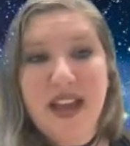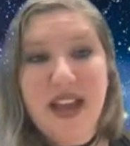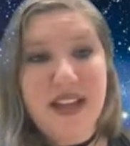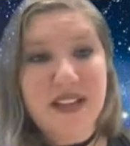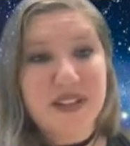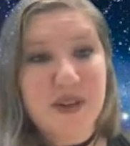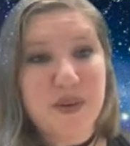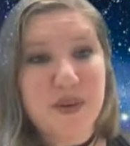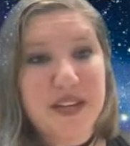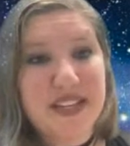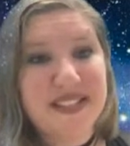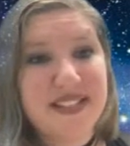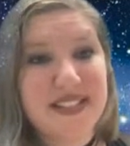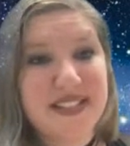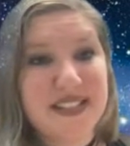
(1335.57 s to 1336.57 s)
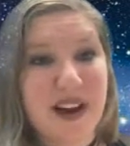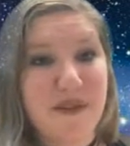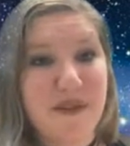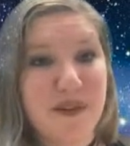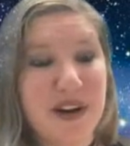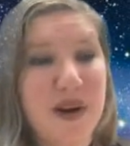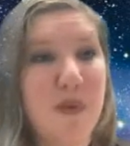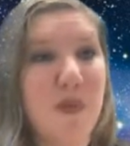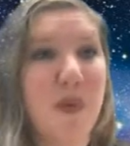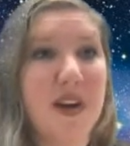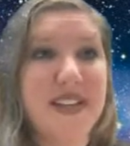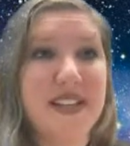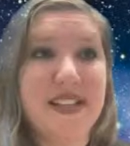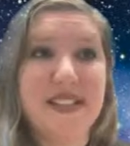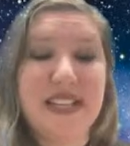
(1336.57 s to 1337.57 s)
And so his discovery
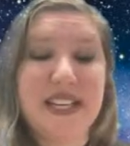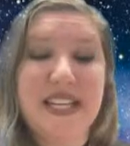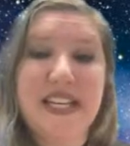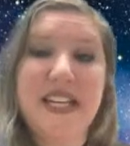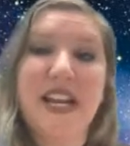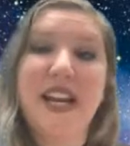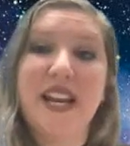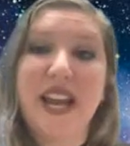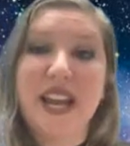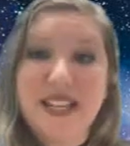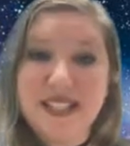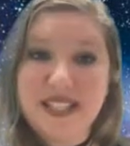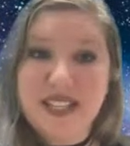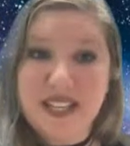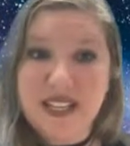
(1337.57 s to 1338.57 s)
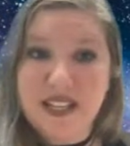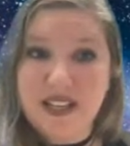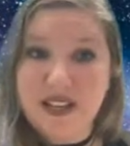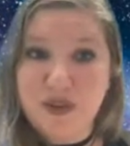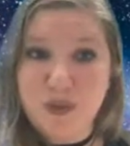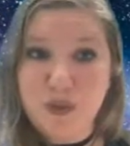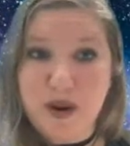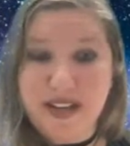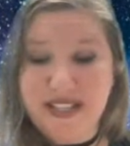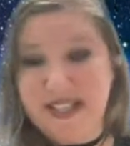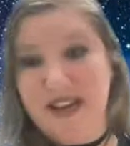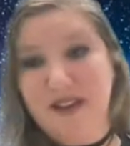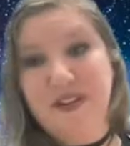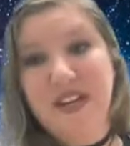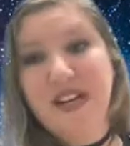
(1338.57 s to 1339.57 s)
was in
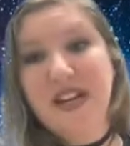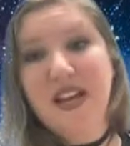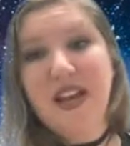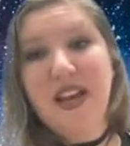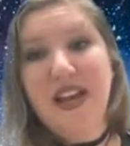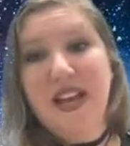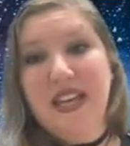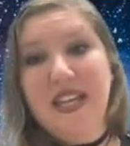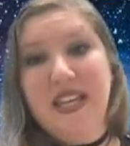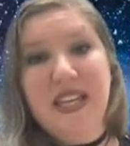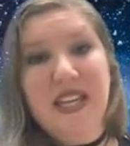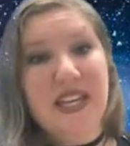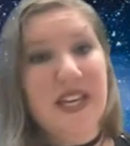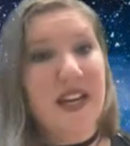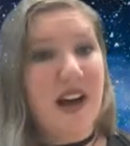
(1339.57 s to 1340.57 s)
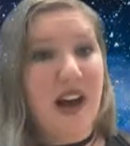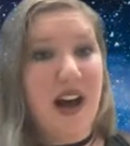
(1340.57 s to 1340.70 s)
1927. He